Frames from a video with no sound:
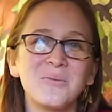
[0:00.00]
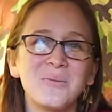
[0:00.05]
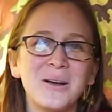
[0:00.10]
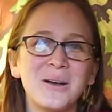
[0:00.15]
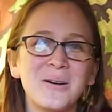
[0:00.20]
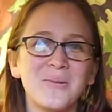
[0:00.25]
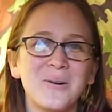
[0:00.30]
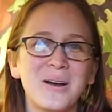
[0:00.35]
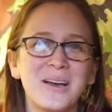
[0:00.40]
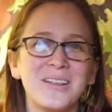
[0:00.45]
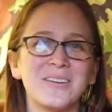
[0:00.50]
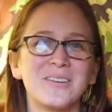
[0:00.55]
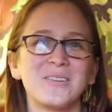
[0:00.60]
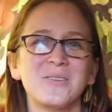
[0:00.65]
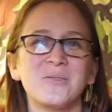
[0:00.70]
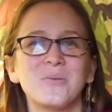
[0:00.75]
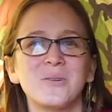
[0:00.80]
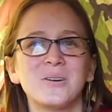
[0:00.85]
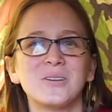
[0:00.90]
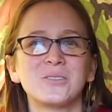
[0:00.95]
wet weather,
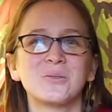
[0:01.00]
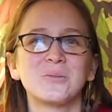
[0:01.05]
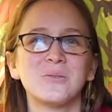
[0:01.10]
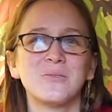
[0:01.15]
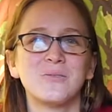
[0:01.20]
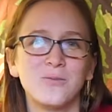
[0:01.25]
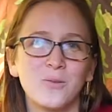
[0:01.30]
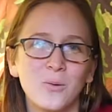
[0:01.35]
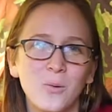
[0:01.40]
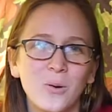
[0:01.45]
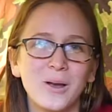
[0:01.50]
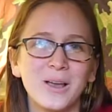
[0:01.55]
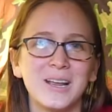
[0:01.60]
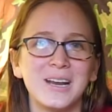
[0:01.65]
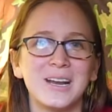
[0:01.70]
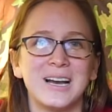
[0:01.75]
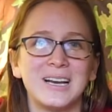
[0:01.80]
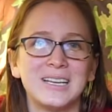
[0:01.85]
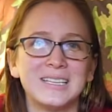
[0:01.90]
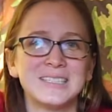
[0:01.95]
you want to
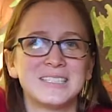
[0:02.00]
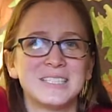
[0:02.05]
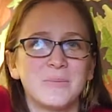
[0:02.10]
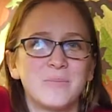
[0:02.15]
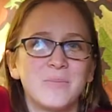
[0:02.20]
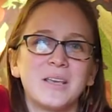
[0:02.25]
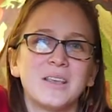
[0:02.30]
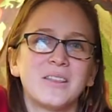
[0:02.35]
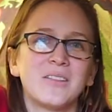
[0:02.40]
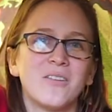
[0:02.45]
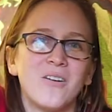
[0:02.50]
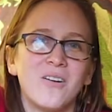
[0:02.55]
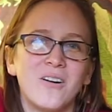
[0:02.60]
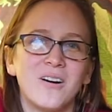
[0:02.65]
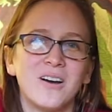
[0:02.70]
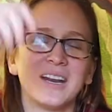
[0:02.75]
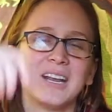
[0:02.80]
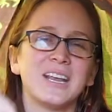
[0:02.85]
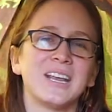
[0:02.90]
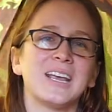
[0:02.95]
avoid unzipping the
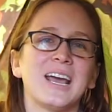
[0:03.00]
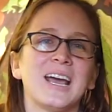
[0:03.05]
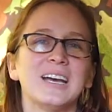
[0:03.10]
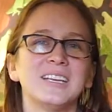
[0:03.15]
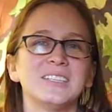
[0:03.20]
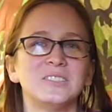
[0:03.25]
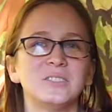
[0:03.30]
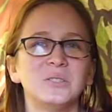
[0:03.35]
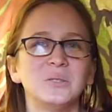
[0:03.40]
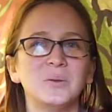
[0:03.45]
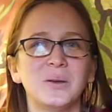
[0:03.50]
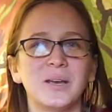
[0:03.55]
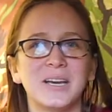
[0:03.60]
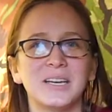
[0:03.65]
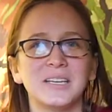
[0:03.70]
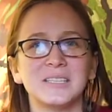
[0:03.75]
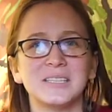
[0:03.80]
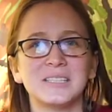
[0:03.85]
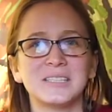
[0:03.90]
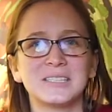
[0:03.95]
awning as you
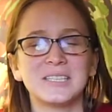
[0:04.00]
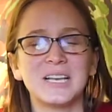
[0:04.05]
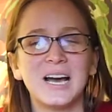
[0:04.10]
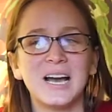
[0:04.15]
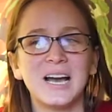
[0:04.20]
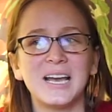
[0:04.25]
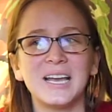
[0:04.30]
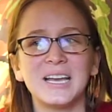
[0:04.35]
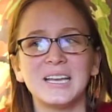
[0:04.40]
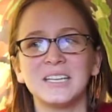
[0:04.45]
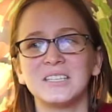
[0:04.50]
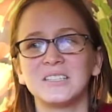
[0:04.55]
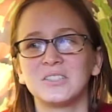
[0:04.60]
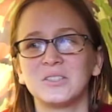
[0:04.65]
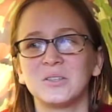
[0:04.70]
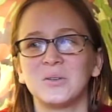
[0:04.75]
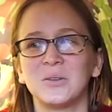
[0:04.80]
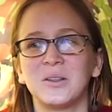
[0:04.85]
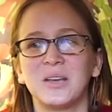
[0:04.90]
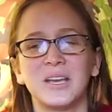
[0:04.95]
get inside
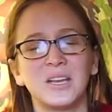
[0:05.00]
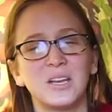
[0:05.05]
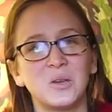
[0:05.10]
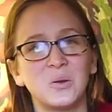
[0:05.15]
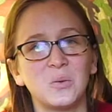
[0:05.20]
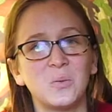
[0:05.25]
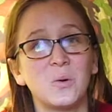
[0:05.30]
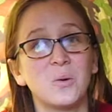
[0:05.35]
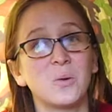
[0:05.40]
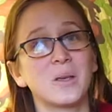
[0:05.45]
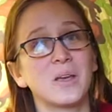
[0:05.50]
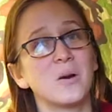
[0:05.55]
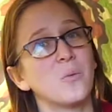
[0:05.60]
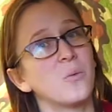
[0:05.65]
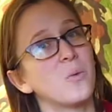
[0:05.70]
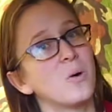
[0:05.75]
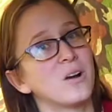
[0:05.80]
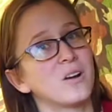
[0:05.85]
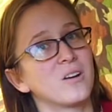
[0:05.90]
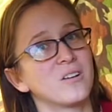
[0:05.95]
so that you won't get
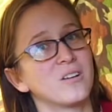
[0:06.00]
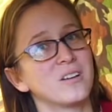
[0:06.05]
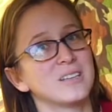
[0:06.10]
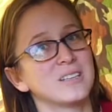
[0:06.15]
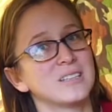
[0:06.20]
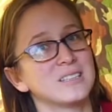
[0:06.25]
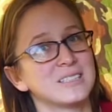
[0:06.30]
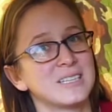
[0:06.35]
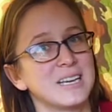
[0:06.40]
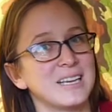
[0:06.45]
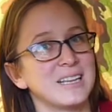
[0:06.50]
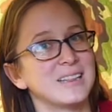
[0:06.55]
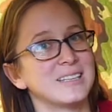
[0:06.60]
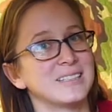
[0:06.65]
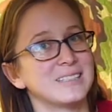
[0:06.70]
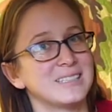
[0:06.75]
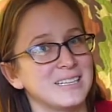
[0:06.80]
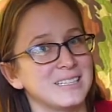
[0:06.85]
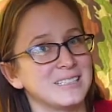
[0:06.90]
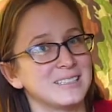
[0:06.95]
water inside the
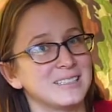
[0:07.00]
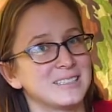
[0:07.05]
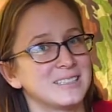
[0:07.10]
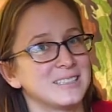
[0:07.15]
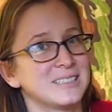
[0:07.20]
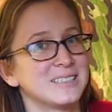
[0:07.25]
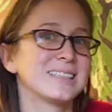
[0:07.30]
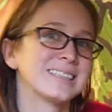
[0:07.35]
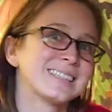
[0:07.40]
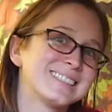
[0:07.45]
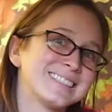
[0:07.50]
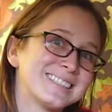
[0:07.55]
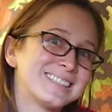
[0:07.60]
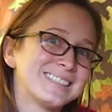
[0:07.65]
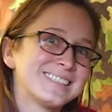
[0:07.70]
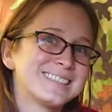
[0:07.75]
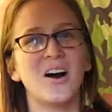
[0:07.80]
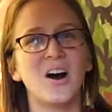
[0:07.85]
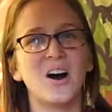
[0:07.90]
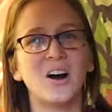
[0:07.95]
tent.
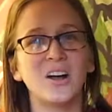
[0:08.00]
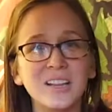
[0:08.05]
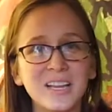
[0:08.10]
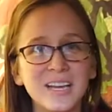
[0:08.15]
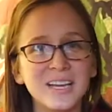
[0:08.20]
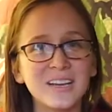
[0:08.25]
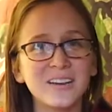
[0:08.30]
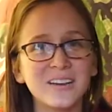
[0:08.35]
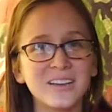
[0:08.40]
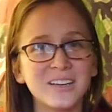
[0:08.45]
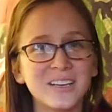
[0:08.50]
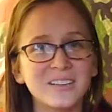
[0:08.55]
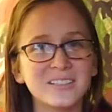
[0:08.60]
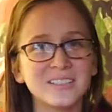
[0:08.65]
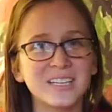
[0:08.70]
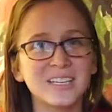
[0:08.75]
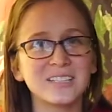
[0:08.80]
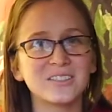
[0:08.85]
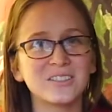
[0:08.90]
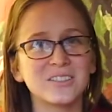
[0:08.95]
All Lightheart Gear
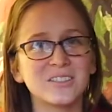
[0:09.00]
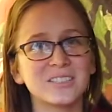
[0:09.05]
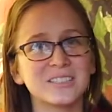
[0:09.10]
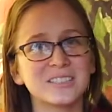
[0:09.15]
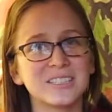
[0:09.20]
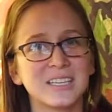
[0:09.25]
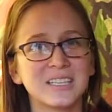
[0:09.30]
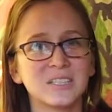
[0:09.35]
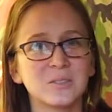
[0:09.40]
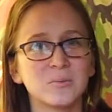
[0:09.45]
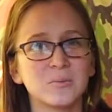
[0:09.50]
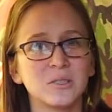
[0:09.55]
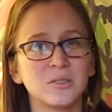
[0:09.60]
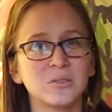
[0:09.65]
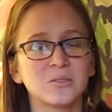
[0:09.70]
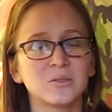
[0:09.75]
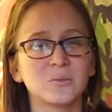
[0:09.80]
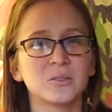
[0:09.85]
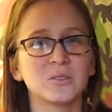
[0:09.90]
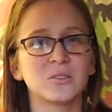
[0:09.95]
tents are designed to be
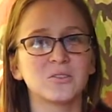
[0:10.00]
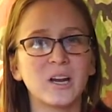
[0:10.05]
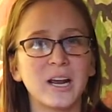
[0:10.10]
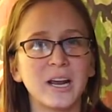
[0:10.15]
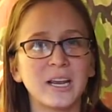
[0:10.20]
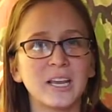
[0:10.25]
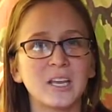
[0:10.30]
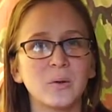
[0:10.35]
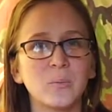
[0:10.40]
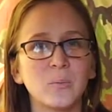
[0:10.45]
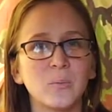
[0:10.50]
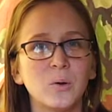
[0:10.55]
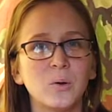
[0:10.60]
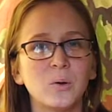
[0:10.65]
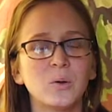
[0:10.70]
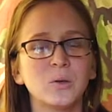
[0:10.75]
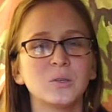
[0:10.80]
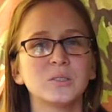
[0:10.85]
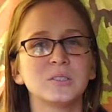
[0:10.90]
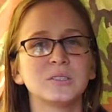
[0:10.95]
used with trekking
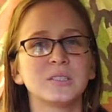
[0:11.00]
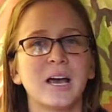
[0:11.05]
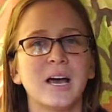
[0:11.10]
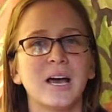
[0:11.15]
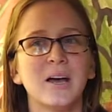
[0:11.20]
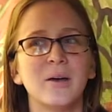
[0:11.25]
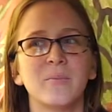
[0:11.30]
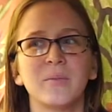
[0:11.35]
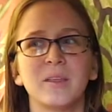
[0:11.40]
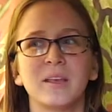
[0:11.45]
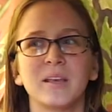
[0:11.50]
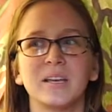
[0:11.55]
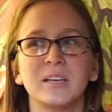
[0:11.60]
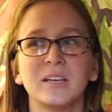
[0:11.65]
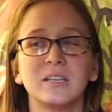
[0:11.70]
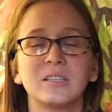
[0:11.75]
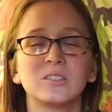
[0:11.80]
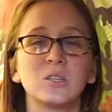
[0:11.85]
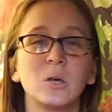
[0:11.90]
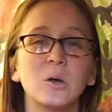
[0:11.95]
poles.
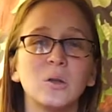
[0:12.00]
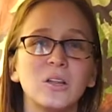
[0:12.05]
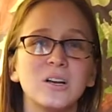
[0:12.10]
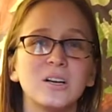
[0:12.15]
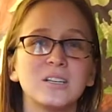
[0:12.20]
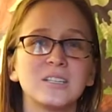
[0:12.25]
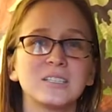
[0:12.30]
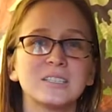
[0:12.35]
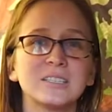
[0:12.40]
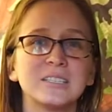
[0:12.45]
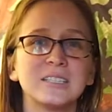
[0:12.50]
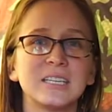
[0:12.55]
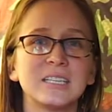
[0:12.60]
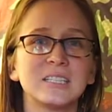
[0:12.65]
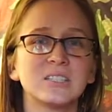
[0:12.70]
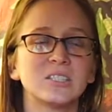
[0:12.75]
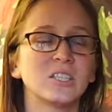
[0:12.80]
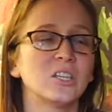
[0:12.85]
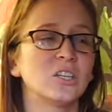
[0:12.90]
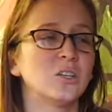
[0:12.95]
The SoLong
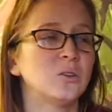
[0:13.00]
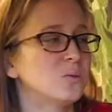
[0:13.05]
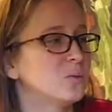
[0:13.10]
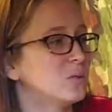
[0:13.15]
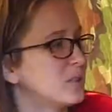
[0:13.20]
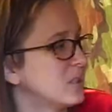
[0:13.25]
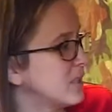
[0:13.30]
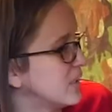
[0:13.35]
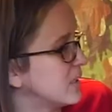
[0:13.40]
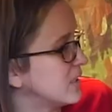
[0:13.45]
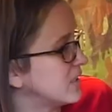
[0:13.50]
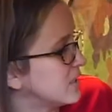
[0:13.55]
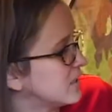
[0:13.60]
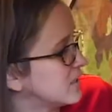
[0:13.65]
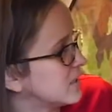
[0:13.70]
6 uses